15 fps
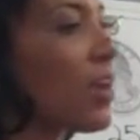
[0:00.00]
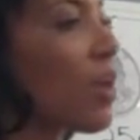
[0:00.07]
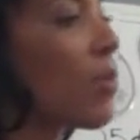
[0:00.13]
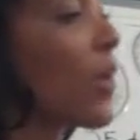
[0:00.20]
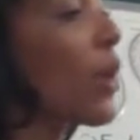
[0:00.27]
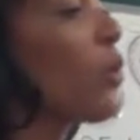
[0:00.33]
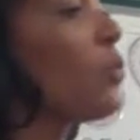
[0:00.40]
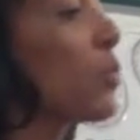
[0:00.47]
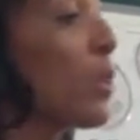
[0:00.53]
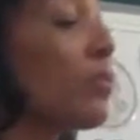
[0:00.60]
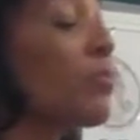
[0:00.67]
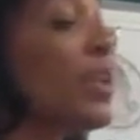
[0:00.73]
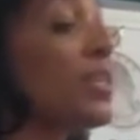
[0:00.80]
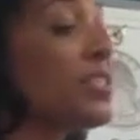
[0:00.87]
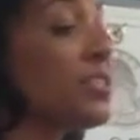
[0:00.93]
All right, who can
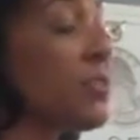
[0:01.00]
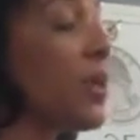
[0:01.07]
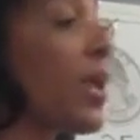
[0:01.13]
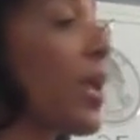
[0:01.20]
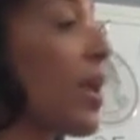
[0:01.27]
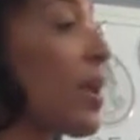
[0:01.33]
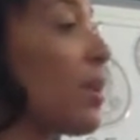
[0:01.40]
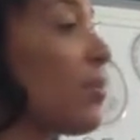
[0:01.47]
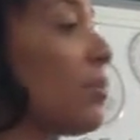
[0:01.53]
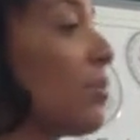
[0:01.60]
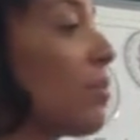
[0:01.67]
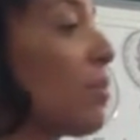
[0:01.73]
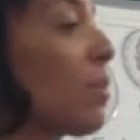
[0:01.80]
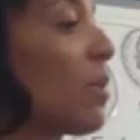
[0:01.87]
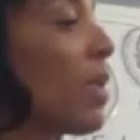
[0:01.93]
raise their hand
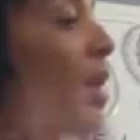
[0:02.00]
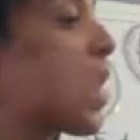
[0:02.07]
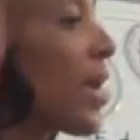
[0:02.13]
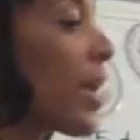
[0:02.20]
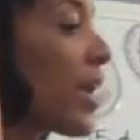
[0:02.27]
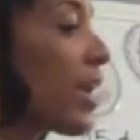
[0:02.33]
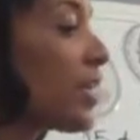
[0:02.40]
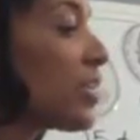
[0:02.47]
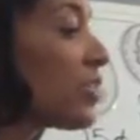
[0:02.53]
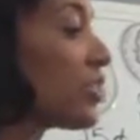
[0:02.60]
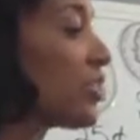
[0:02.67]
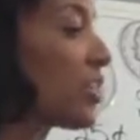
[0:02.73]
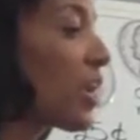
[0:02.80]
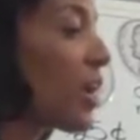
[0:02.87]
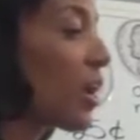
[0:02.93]
and
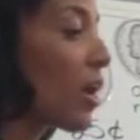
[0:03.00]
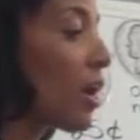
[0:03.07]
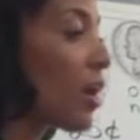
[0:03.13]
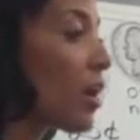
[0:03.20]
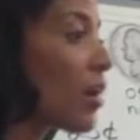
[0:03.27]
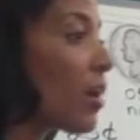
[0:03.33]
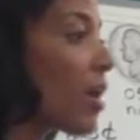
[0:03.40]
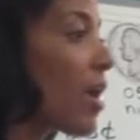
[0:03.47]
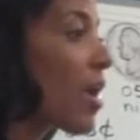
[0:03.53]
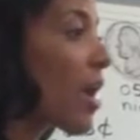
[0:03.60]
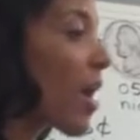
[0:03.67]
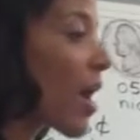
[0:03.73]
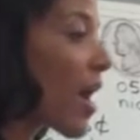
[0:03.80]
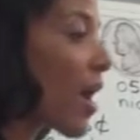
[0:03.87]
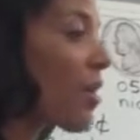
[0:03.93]
share
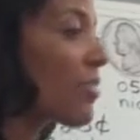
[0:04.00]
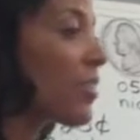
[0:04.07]
how